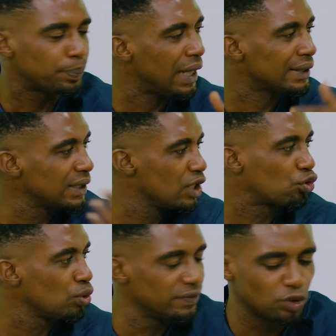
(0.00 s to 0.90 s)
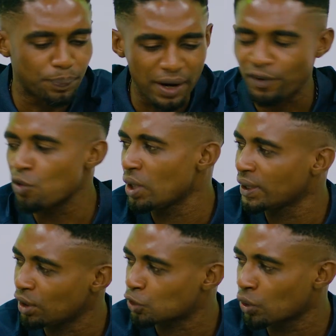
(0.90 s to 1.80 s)
player sales too. If you perform well, they
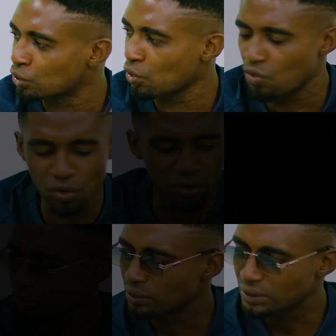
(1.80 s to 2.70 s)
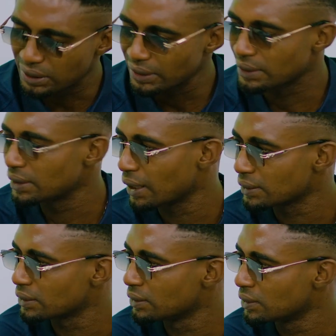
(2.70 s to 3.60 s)
just want to go. Do you think
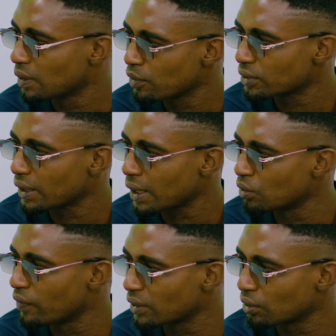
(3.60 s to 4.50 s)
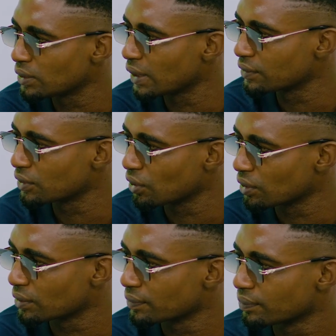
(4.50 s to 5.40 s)
that Remo Stars can overturn that result?